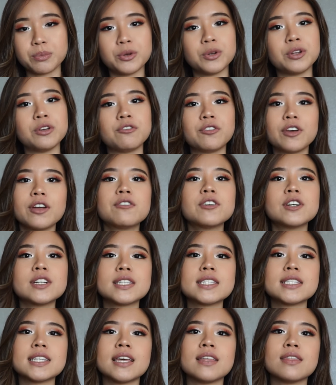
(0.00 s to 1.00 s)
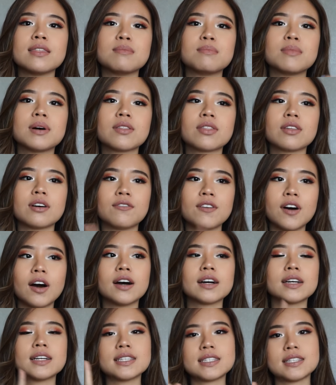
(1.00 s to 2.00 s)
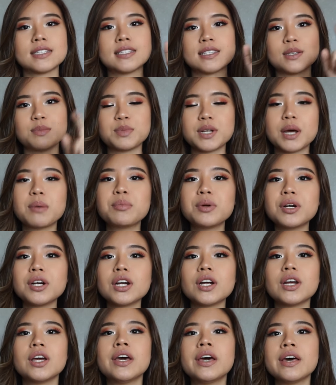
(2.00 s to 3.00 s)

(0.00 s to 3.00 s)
beauty favorites in the month of August and September.